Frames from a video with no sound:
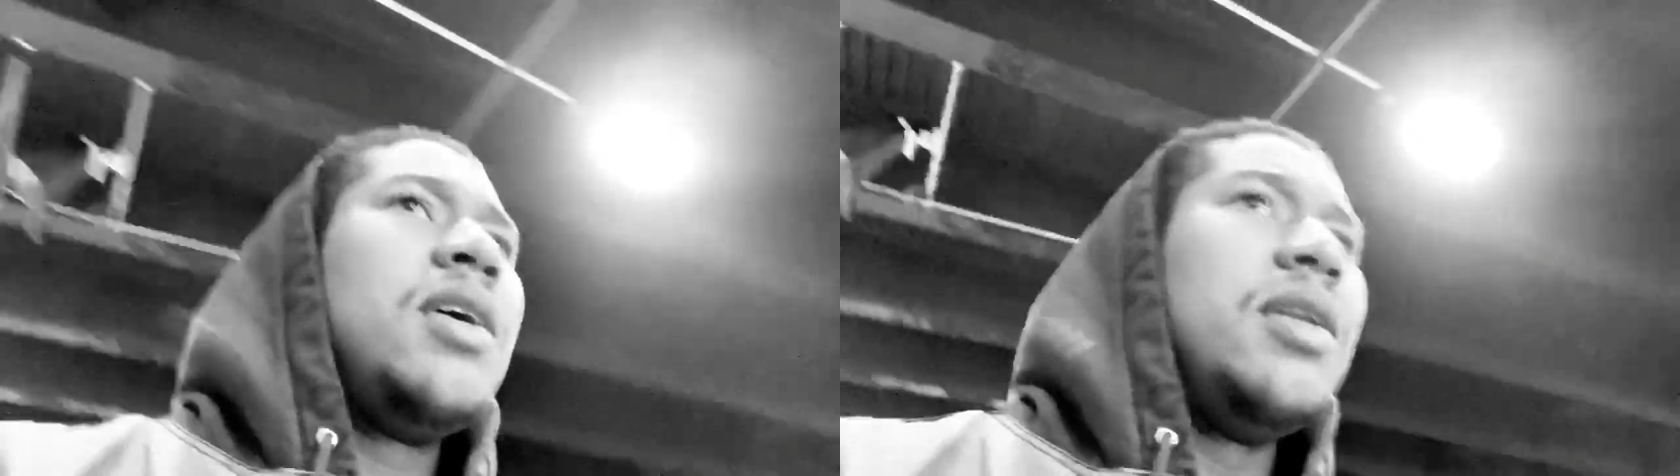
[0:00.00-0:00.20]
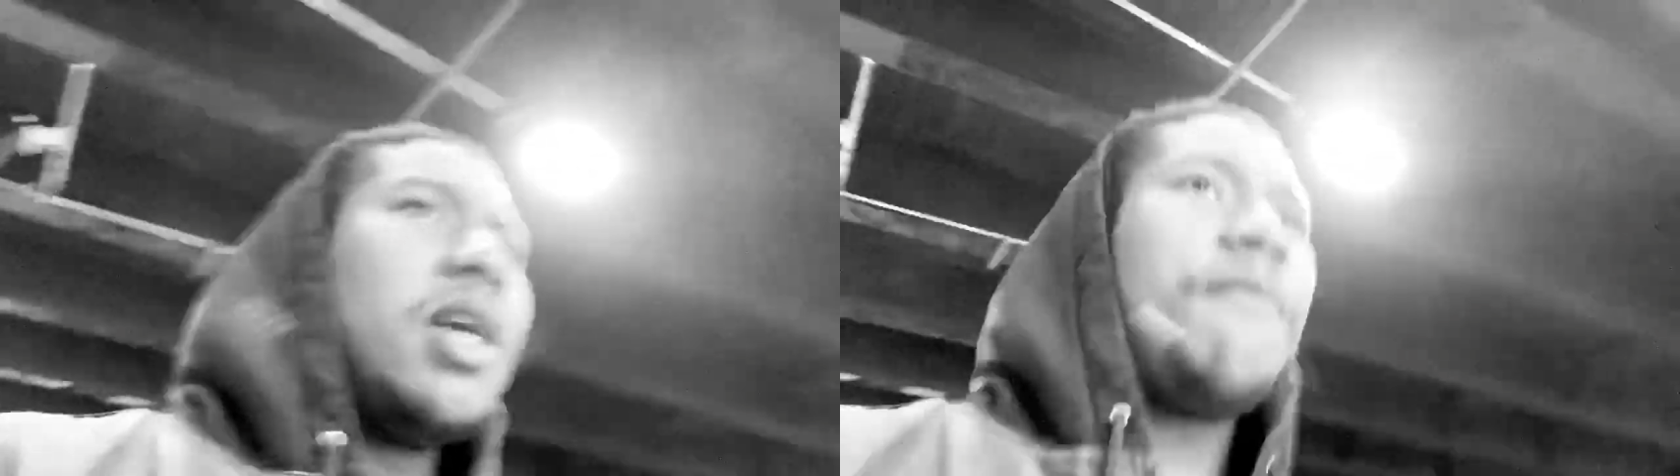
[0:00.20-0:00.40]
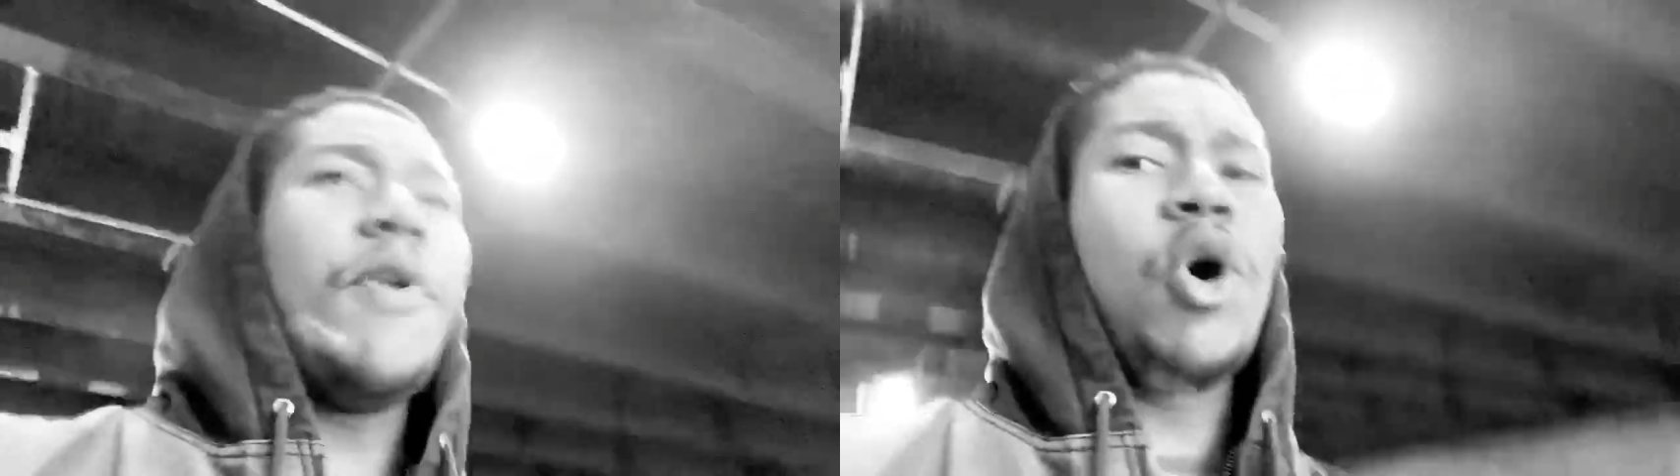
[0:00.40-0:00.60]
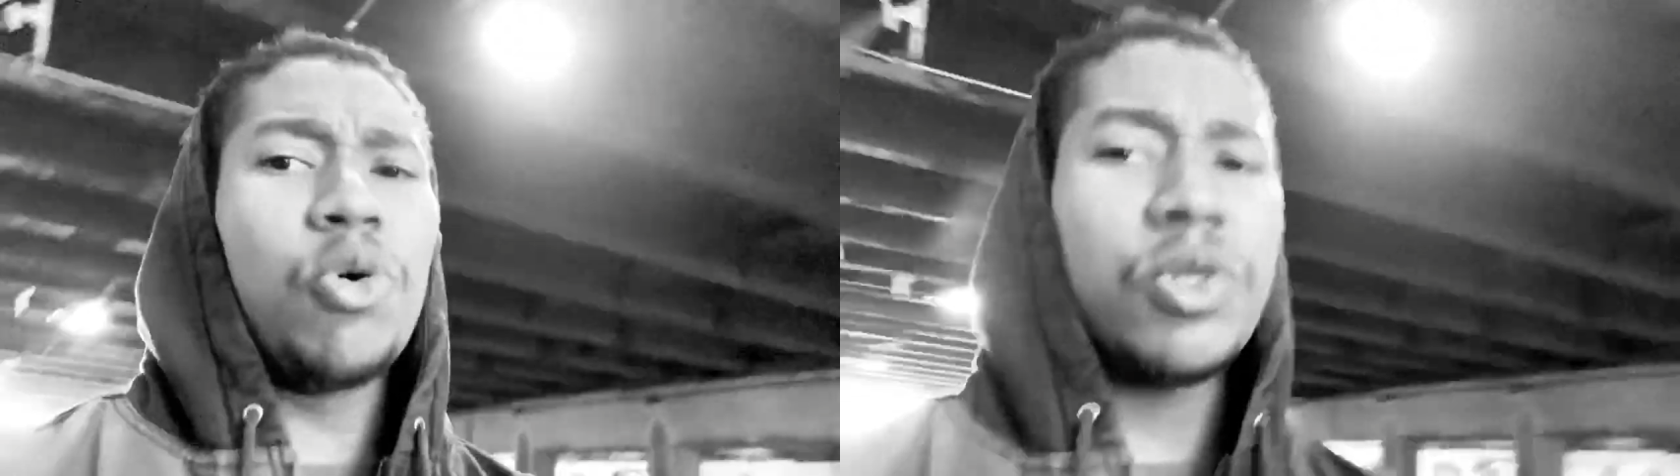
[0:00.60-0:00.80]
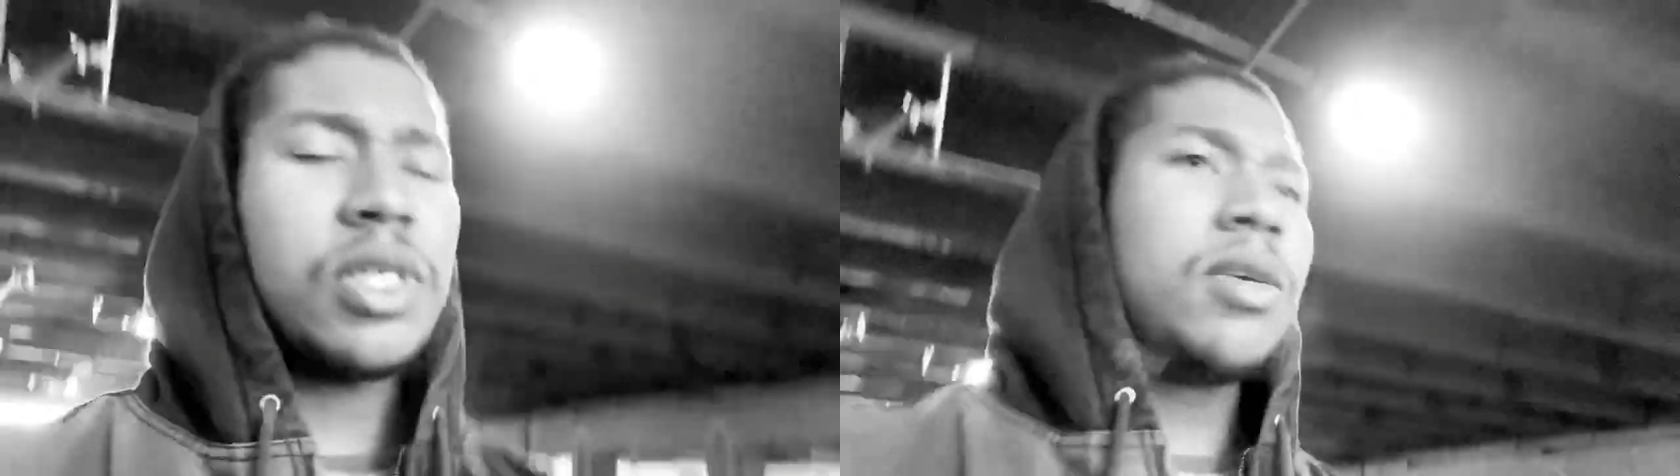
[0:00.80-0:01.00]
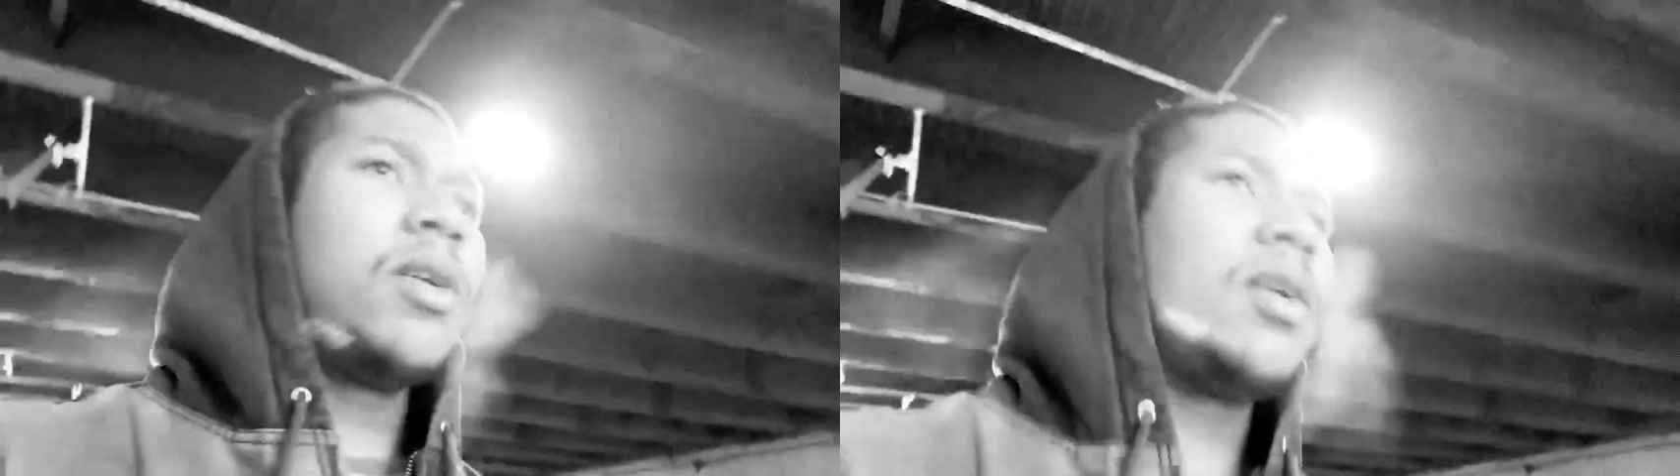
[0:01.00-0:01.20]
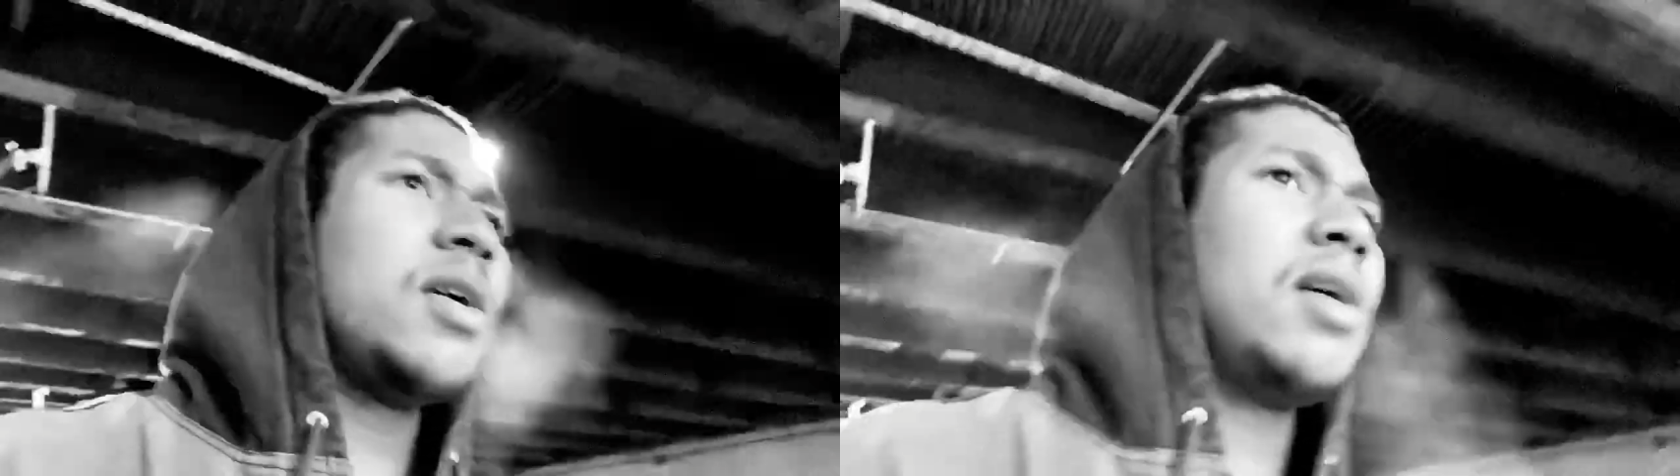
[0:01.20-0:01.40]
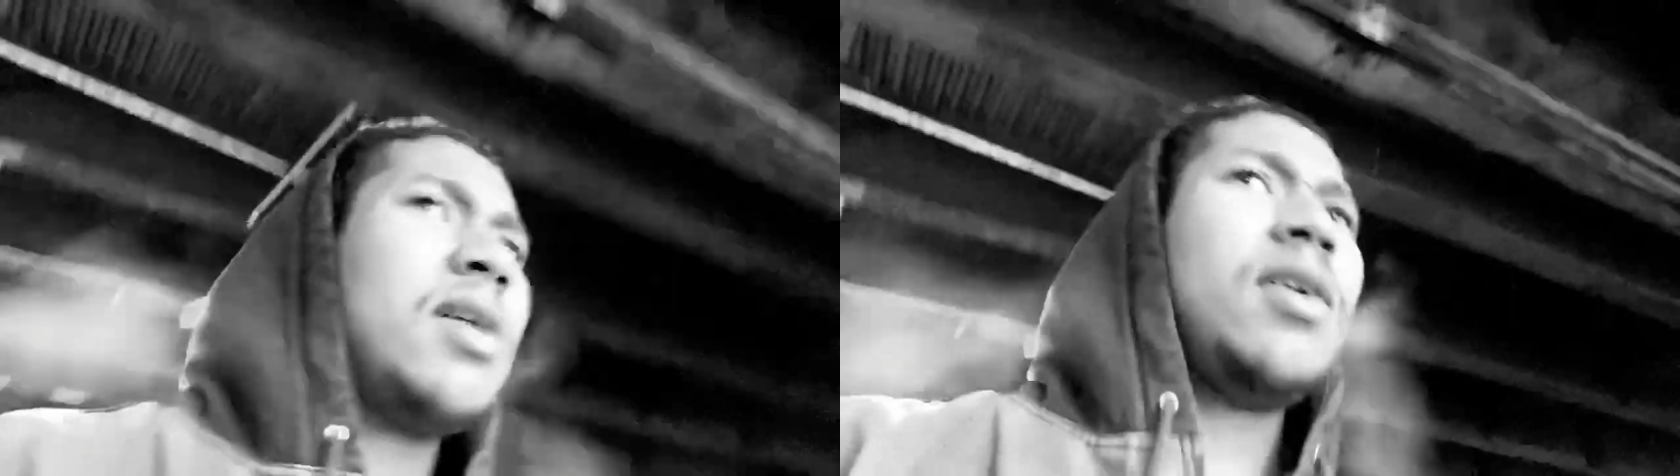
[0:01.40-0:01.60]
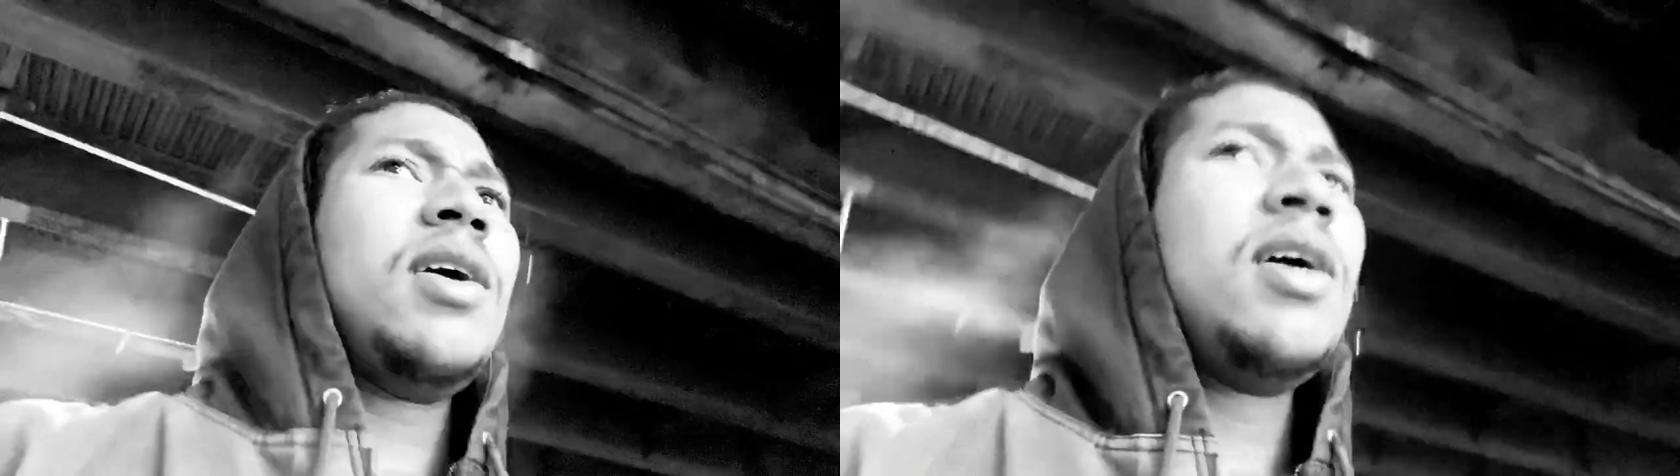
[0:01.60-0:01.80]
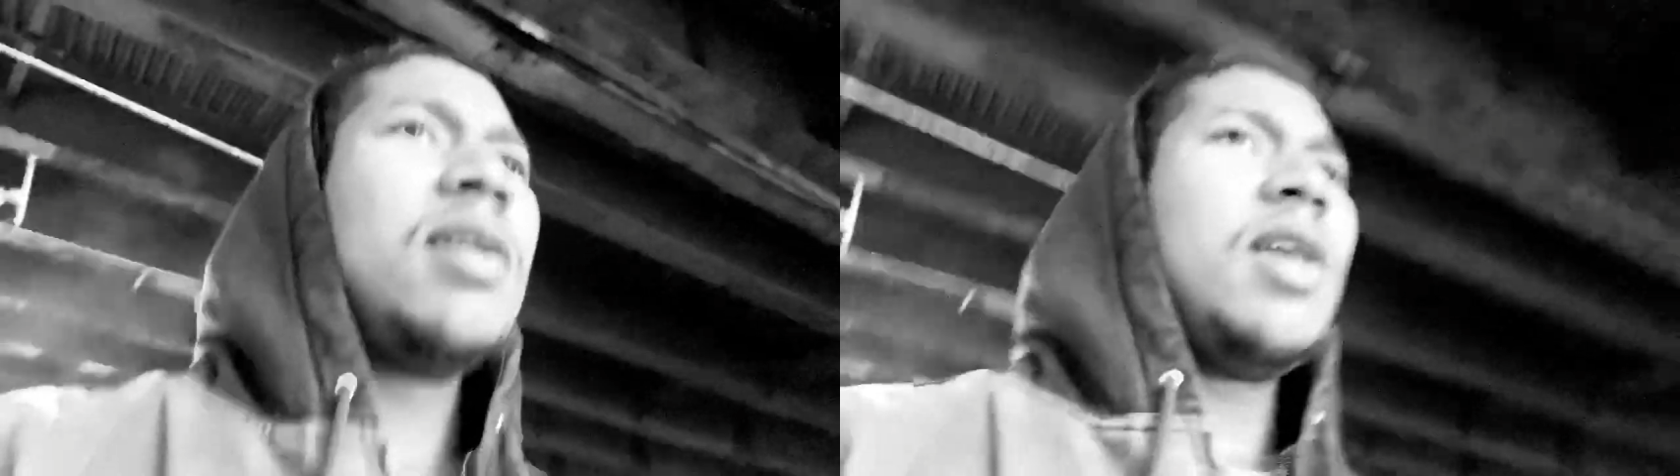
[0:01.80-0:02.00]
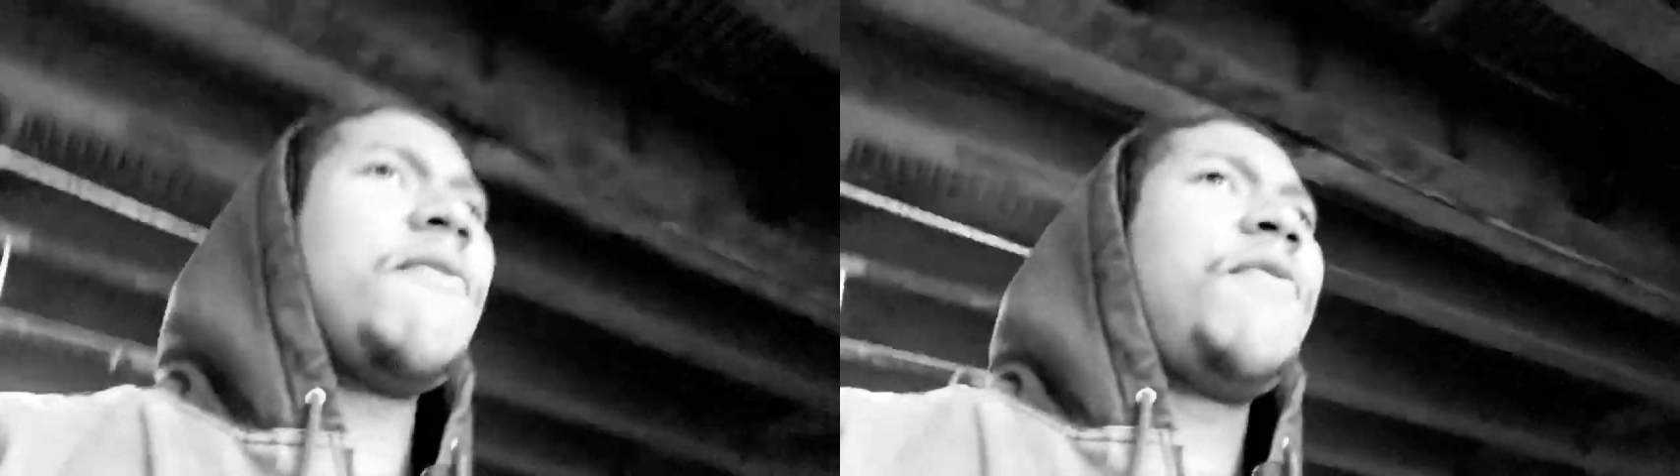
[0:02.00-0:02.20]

Nick Foles. Nick